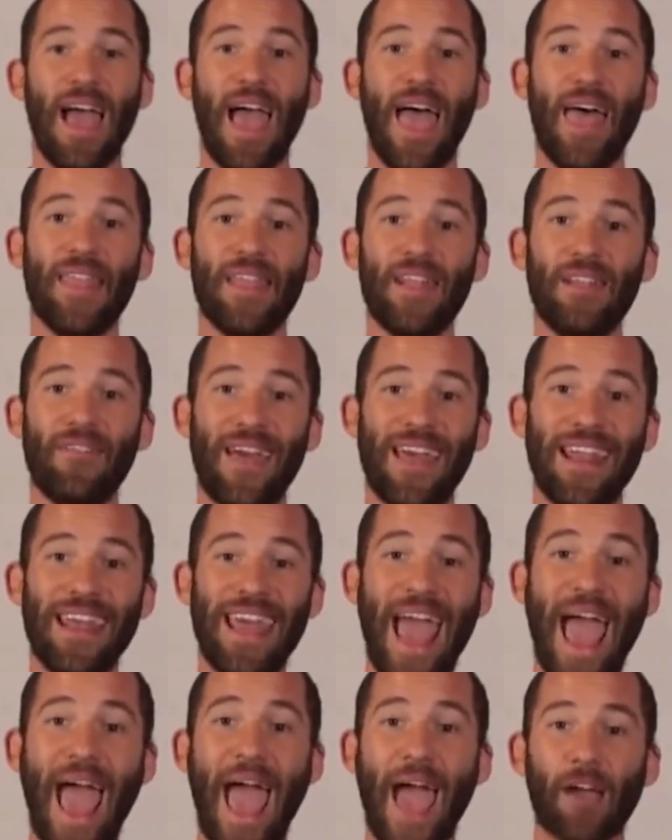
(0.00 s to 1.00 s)
and then if
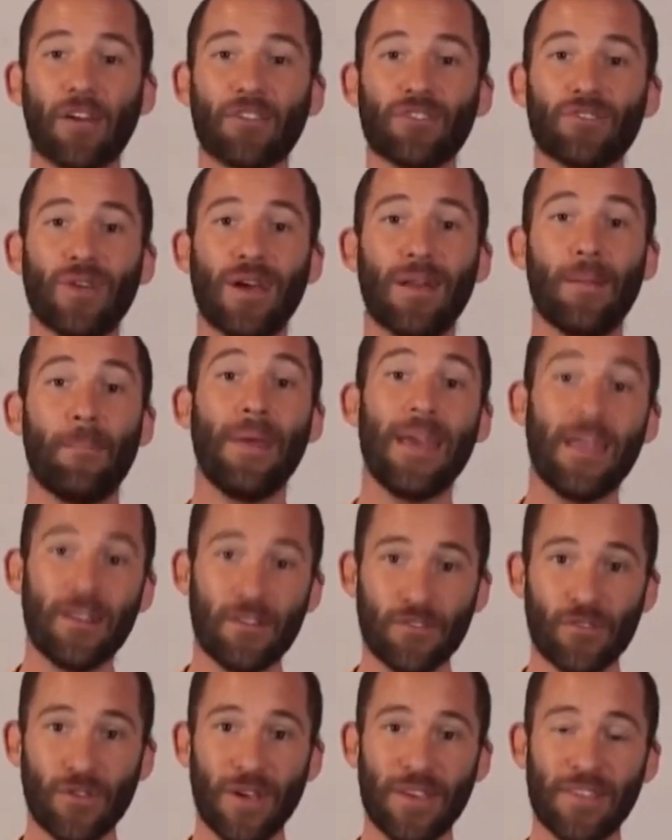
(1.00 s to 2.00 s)
any hackers try to
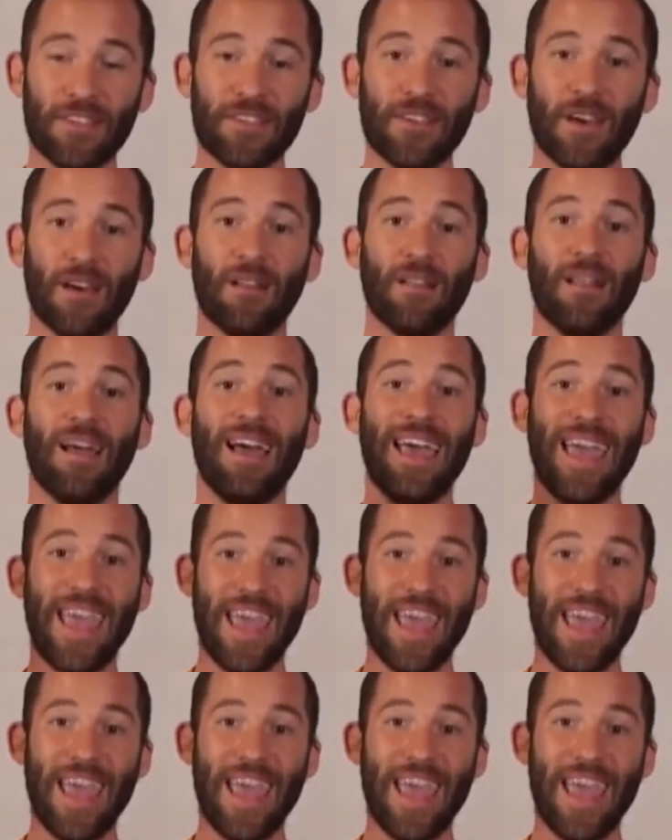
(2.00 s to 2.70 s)
penetrate the tunnel,